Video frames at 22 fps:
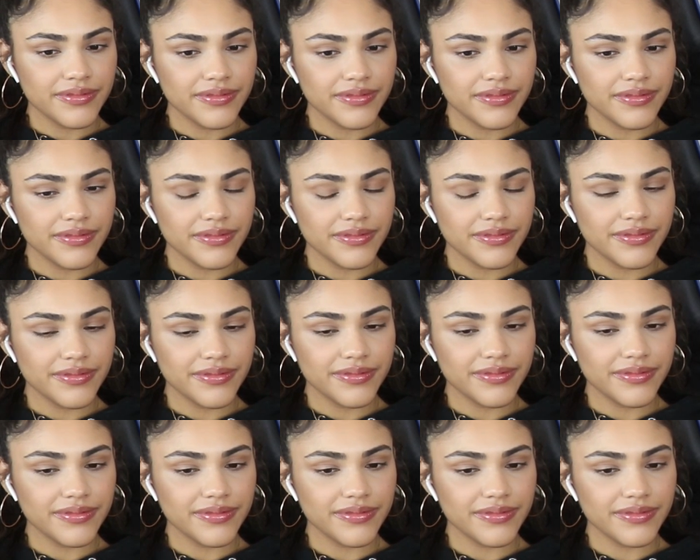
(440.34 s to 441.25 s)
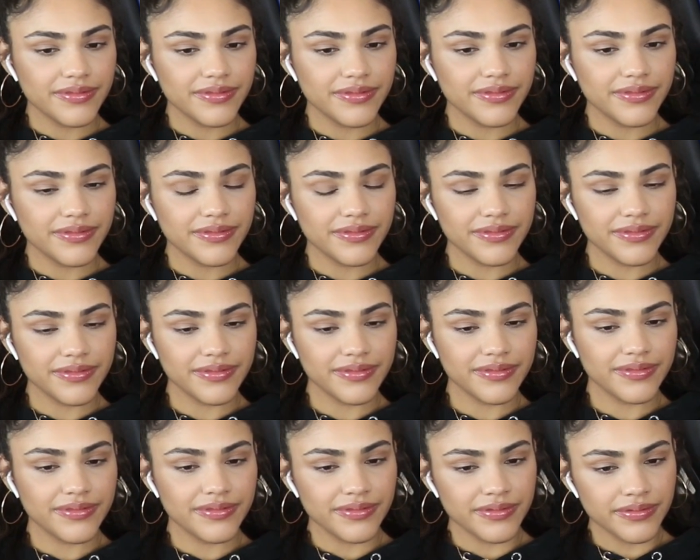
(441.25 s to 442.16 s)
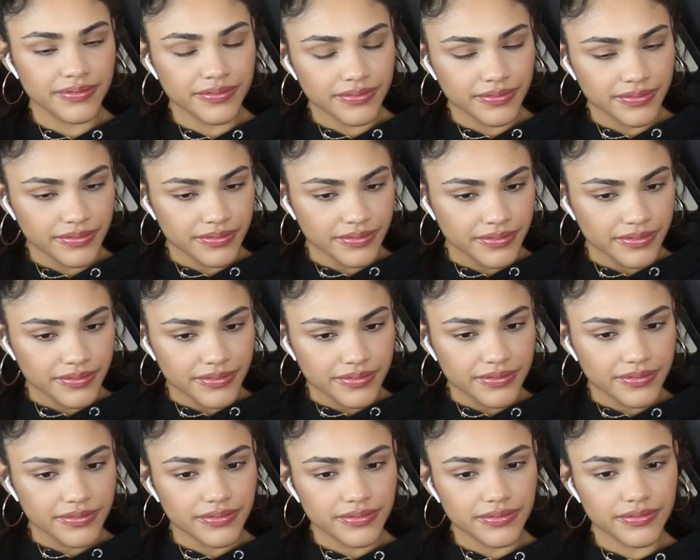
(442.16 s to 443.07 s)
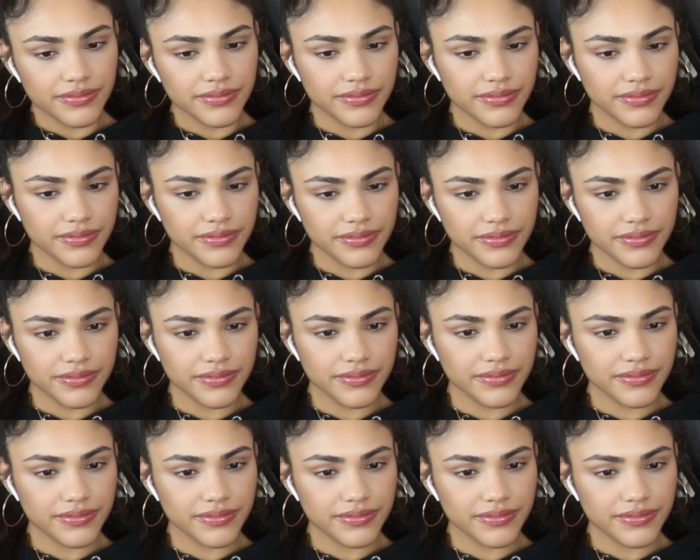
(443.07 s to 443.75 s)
No words are spoken by the person on screen.